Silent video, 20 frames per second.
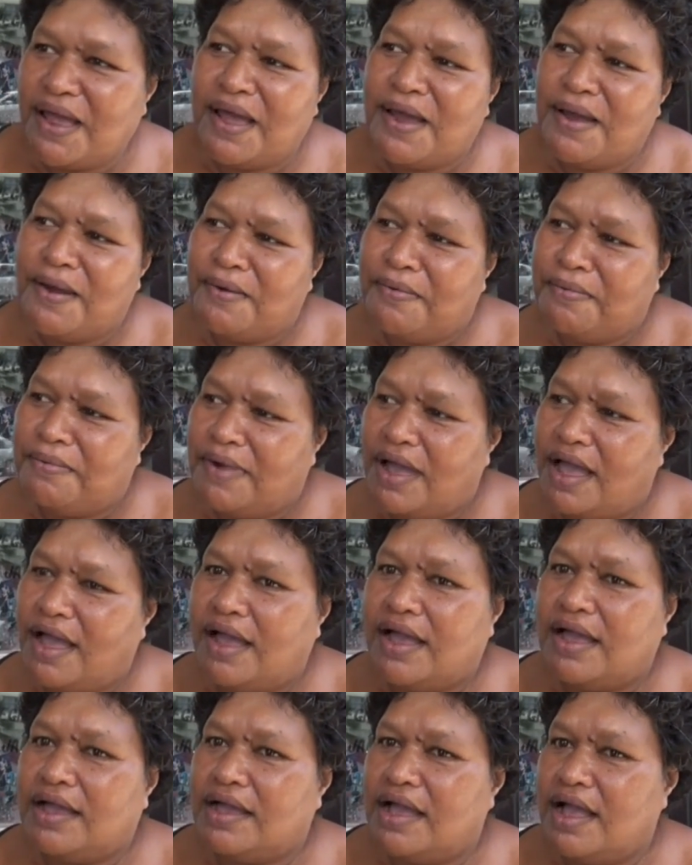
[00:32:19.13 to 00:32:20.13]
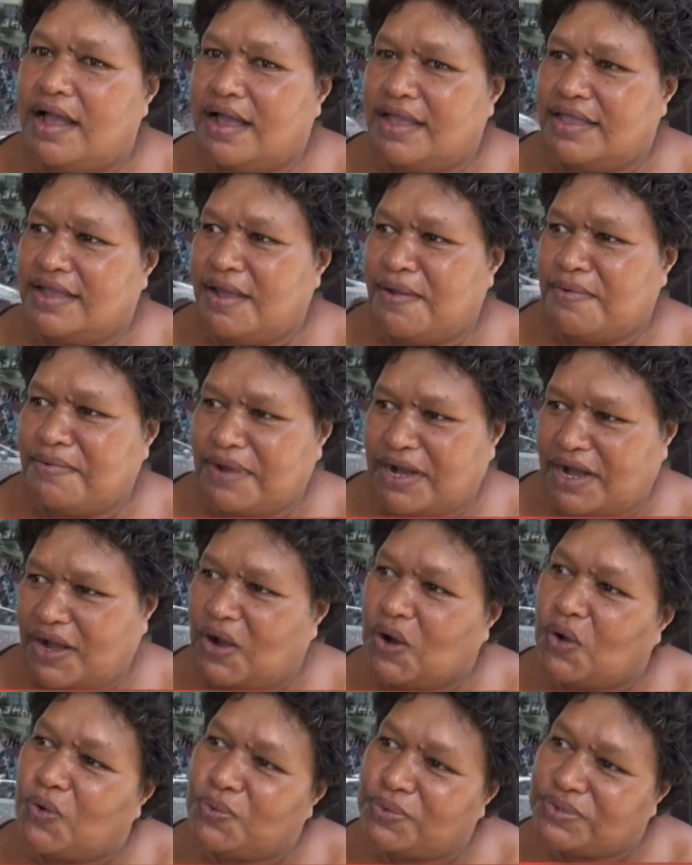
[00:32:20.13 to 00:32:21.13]
I believe they should be
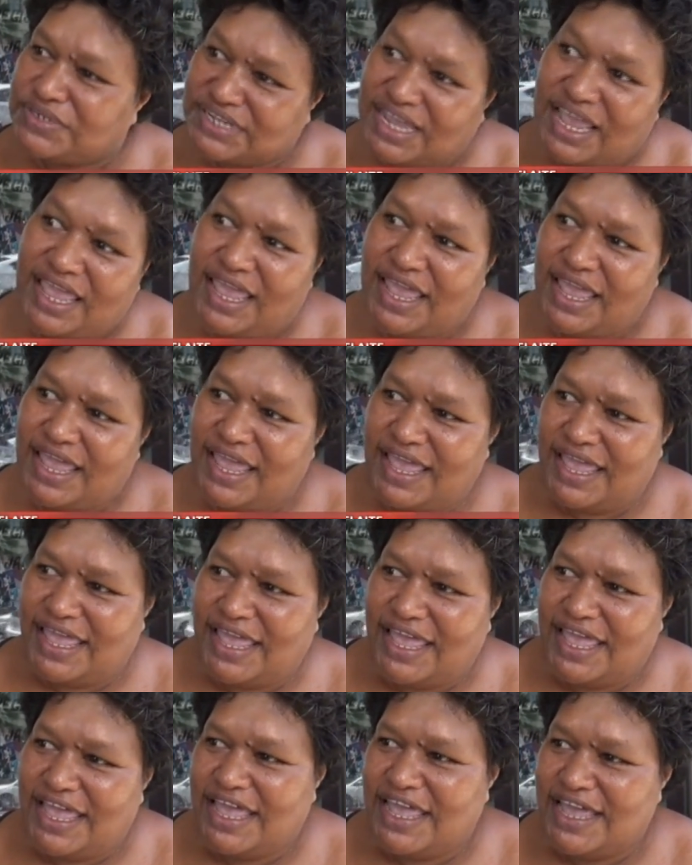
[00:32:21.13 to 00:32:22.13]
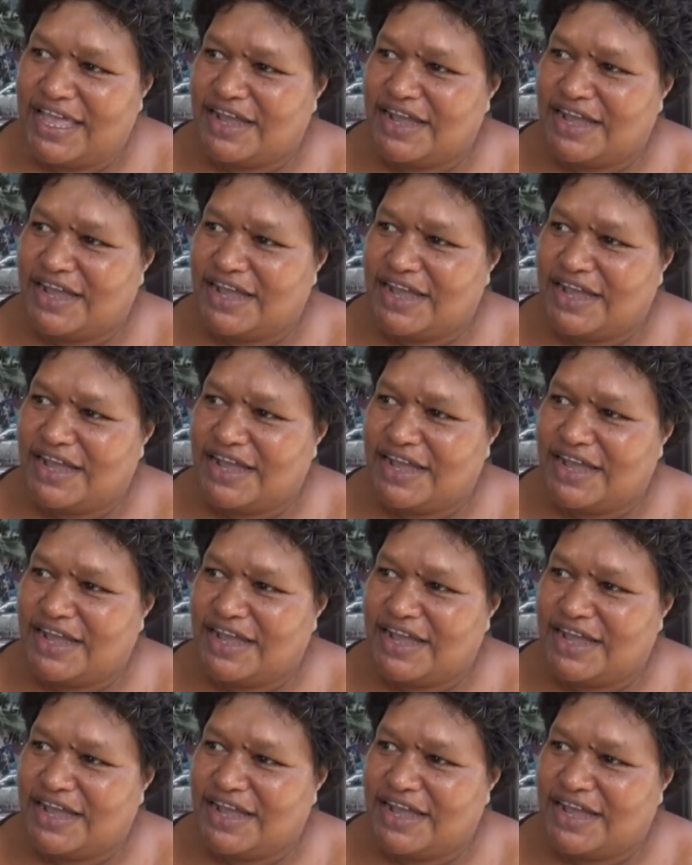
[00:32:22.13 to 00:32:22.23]
investigated by police.